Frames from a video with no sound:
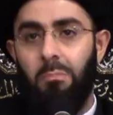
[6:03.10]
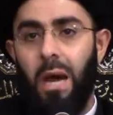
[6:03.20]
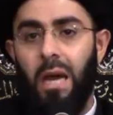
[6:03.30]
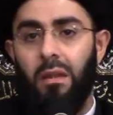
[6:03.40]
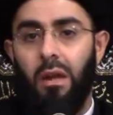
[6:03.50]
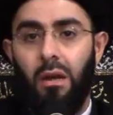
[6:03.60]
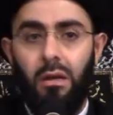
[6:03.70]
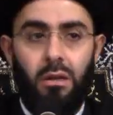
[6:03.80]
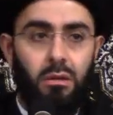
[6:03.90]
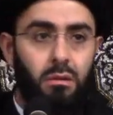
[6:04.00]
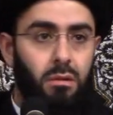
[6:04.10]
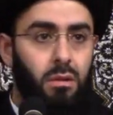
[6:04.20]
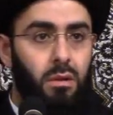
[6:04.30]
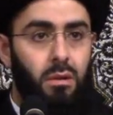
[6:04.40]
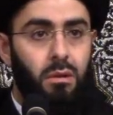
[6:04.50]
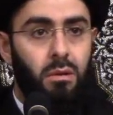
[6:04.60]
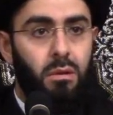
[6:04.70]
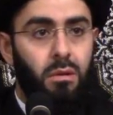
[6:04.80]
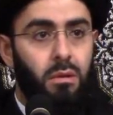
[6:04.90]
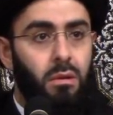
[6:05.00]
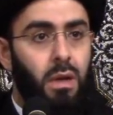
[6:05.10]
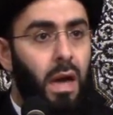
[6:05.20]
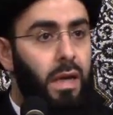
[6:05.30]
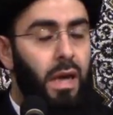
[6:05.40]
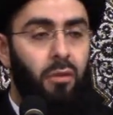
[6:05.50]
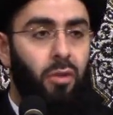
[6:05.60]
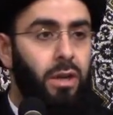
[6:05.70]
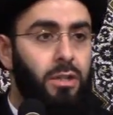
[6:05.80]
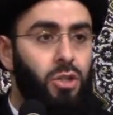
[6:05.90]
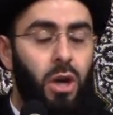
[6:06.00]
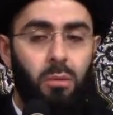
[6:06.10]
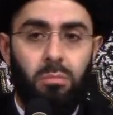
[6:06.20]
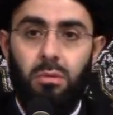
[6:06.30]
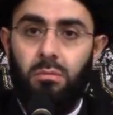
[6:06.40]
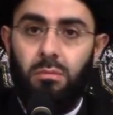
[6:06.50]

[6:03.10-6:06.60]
bad luck. I can't find a job.